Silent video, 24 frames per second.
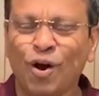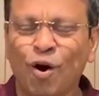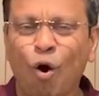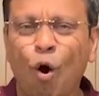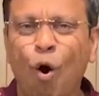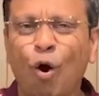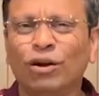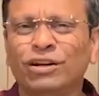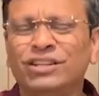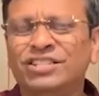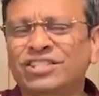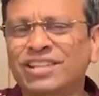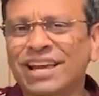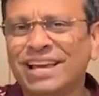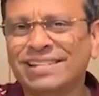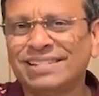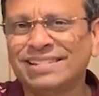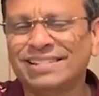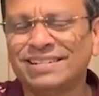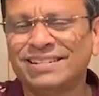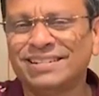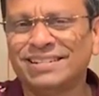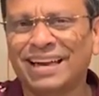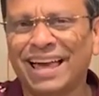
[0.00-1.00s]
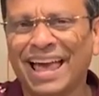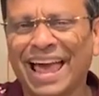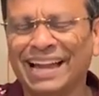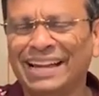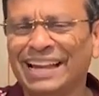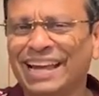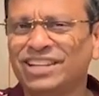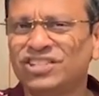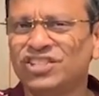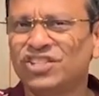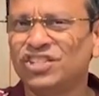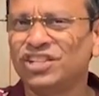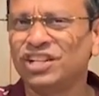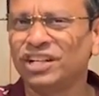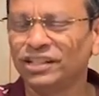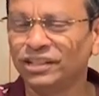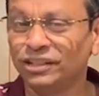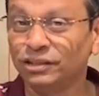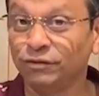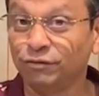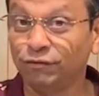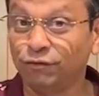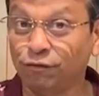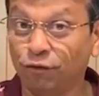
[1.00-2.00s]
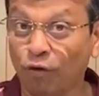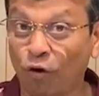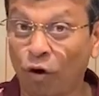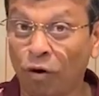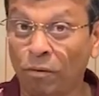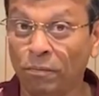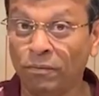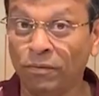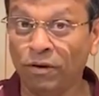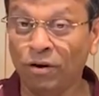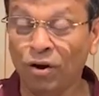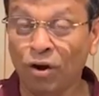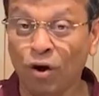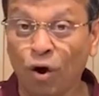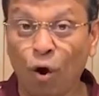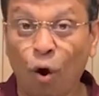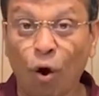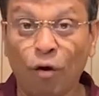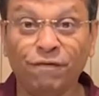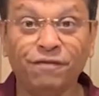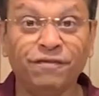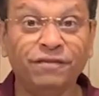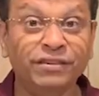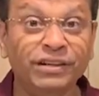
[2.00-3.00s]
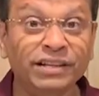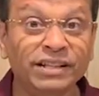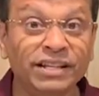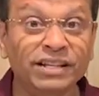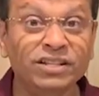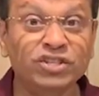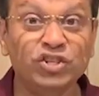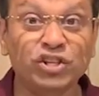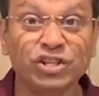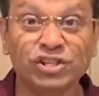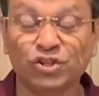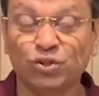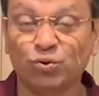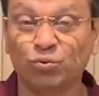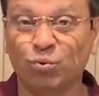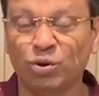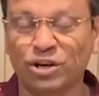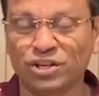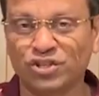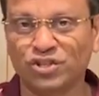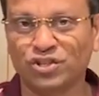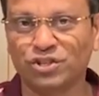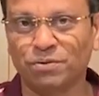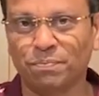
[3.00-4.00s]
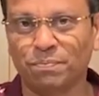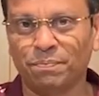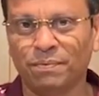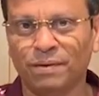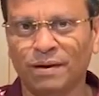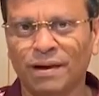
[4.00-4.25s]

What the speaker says: or just an external form of religious worship